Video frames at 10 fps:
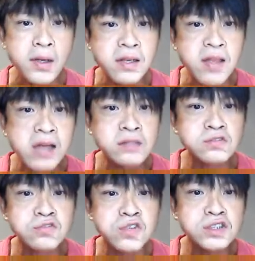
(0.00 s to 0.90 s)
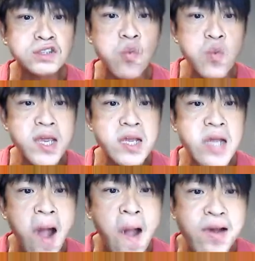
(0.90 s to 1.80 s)
And that first
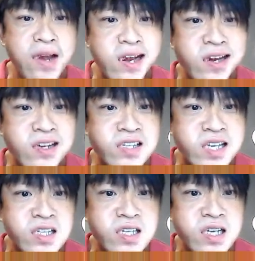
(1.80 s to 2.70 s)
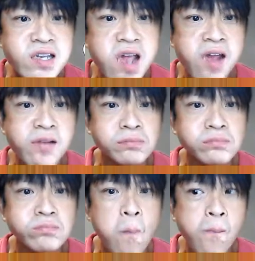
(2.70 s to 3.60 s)
week, I did 16/8
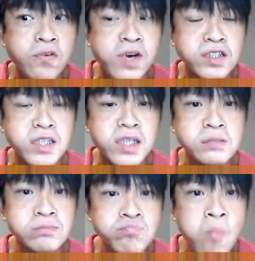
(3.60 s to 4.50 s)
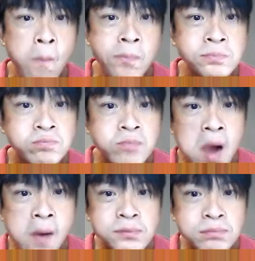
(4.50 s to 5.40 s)
fasting,
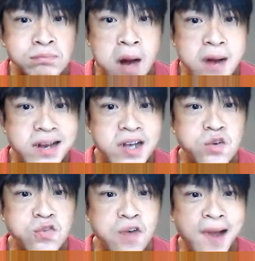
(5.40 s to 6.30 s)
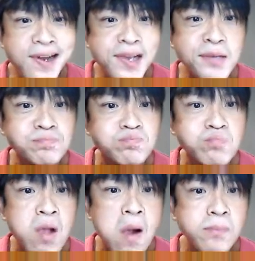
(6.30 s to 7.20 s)
Monday to Friday.
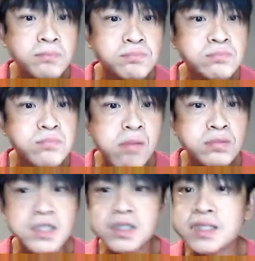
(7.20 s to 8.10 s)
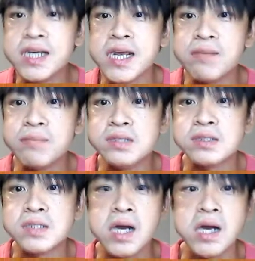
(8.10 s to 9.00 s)
16/8
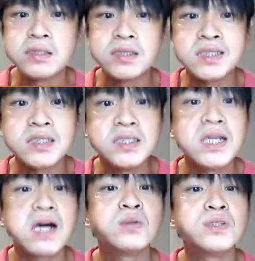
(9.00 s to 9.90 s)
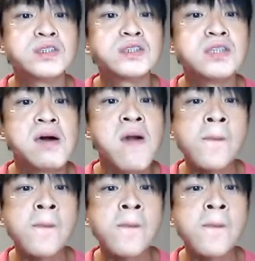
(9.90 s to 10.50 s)
means 16 hours